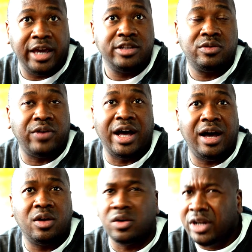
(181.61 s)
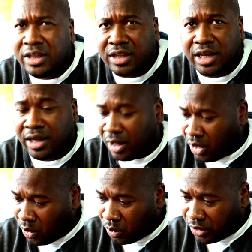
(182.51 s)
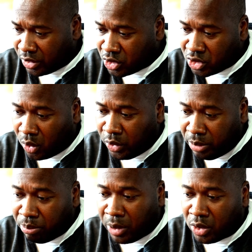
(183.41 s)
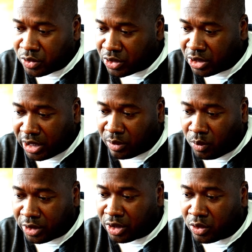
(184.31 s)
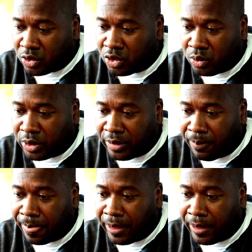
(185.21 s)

case file or anything, where they're so immersed in what they're doing,